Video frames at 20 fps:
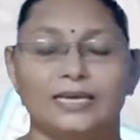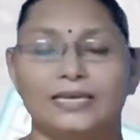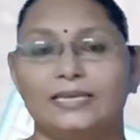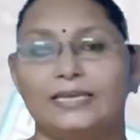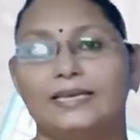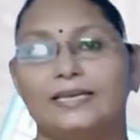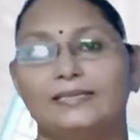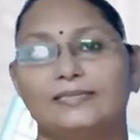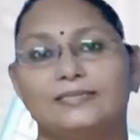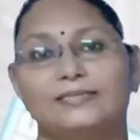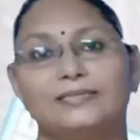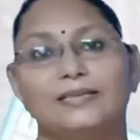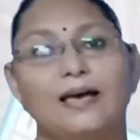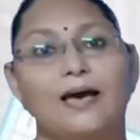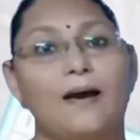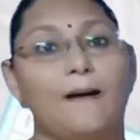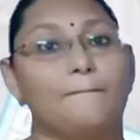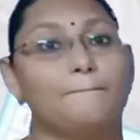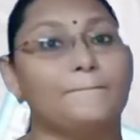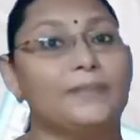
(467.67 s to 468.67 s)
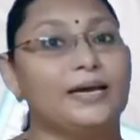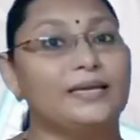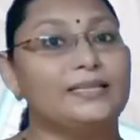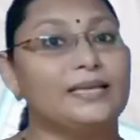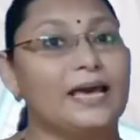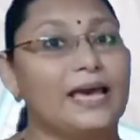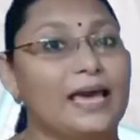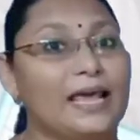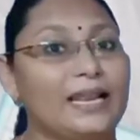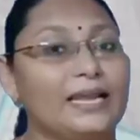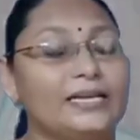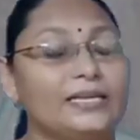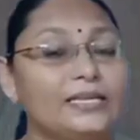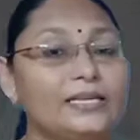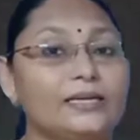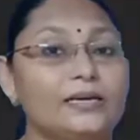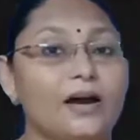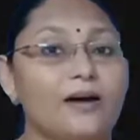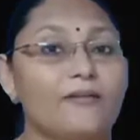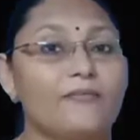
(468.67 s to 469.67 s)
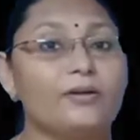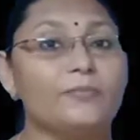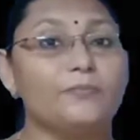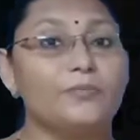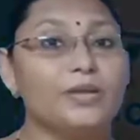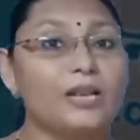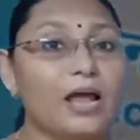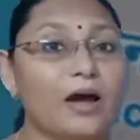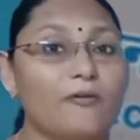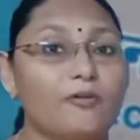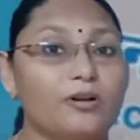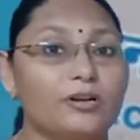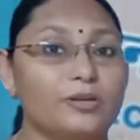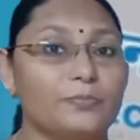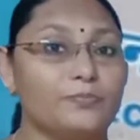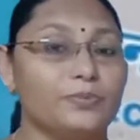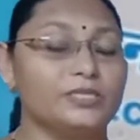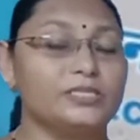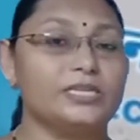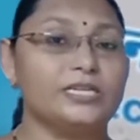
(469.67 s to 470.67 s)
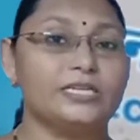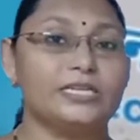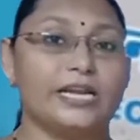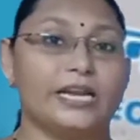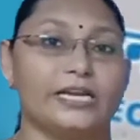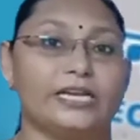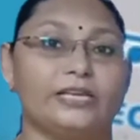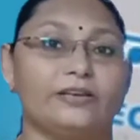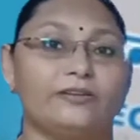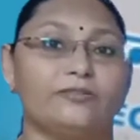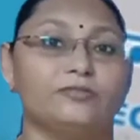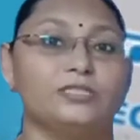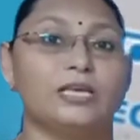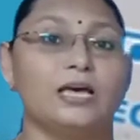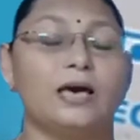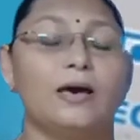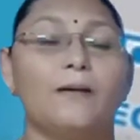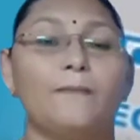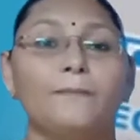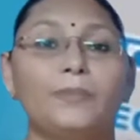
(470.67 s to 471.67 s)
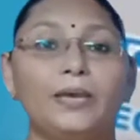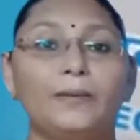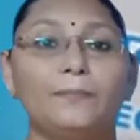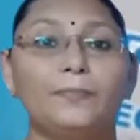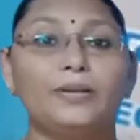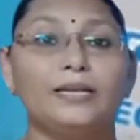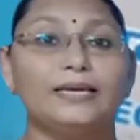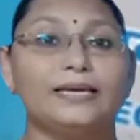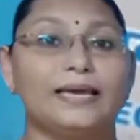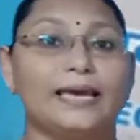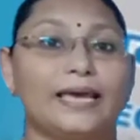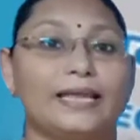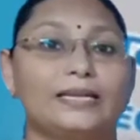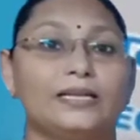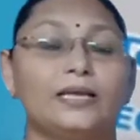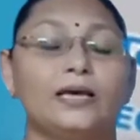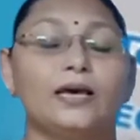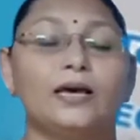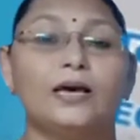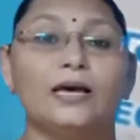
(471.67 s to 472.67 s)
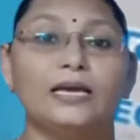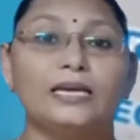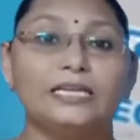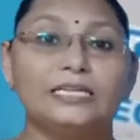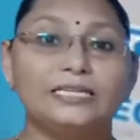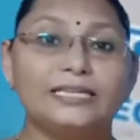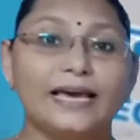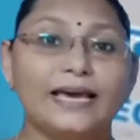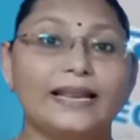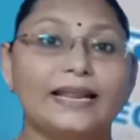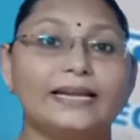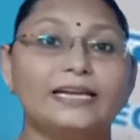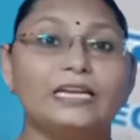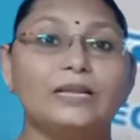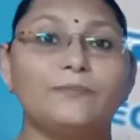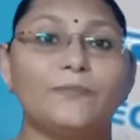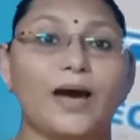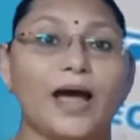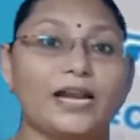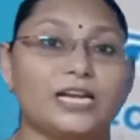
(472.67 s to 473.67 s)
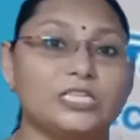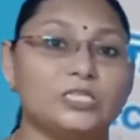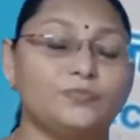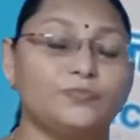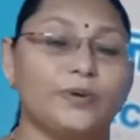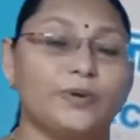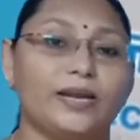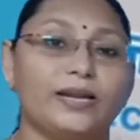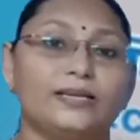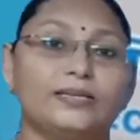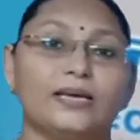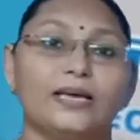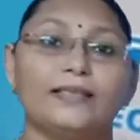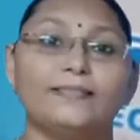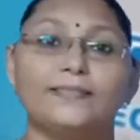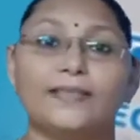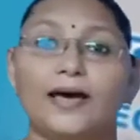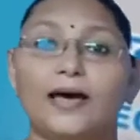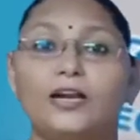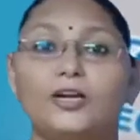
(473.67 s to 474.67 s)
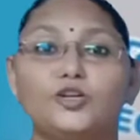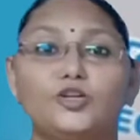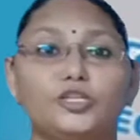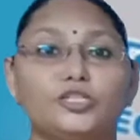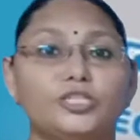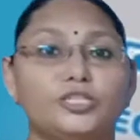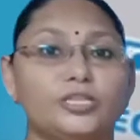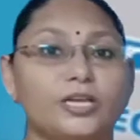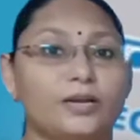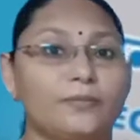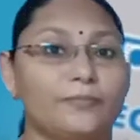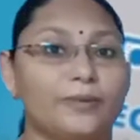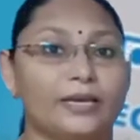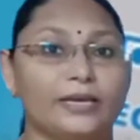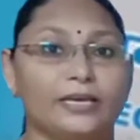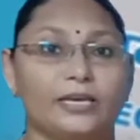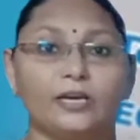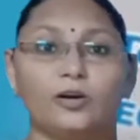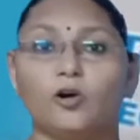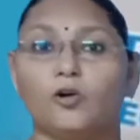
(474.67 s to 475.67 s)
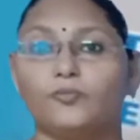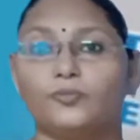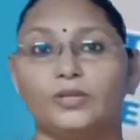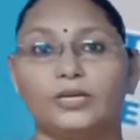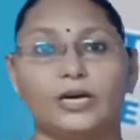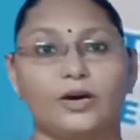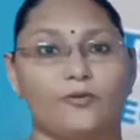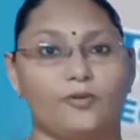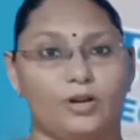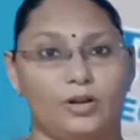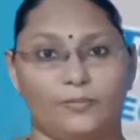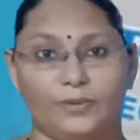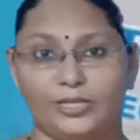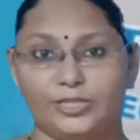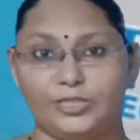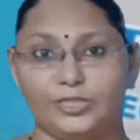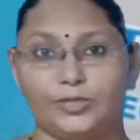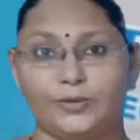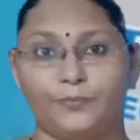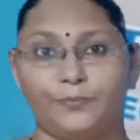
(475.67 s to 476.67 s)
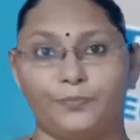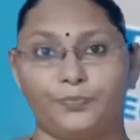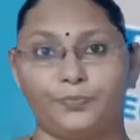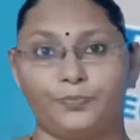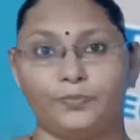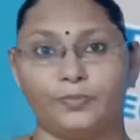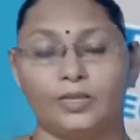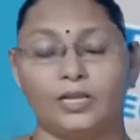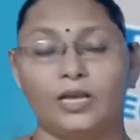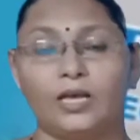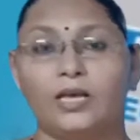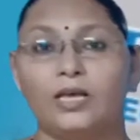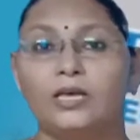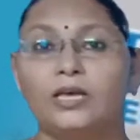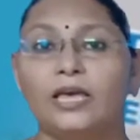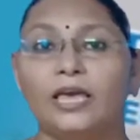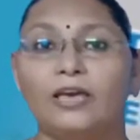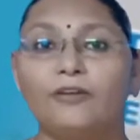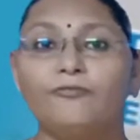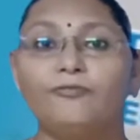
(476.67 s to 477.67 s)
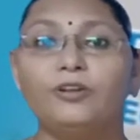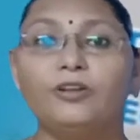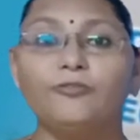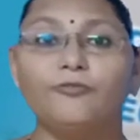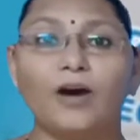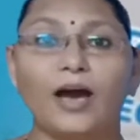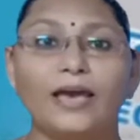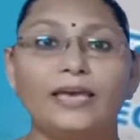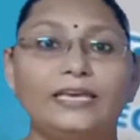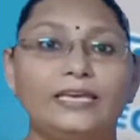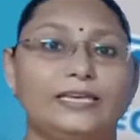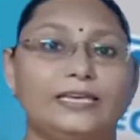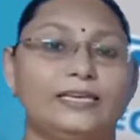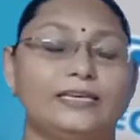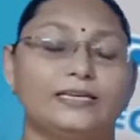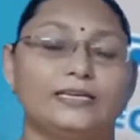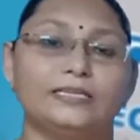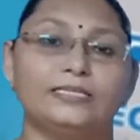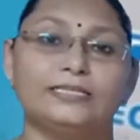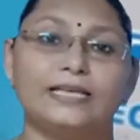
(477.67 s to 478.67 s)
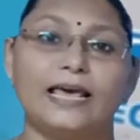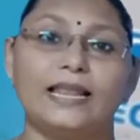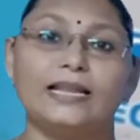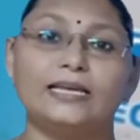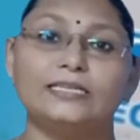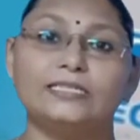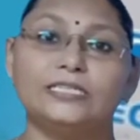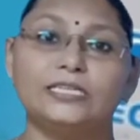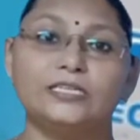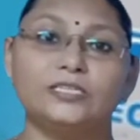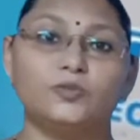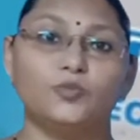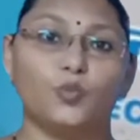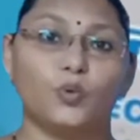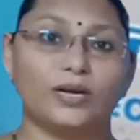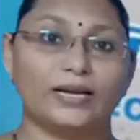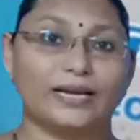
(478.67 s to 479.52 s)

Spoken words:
Yes, by the electing our beloved representatives, people can indirectly participate in the decision making of the government. Every 5 years, elections were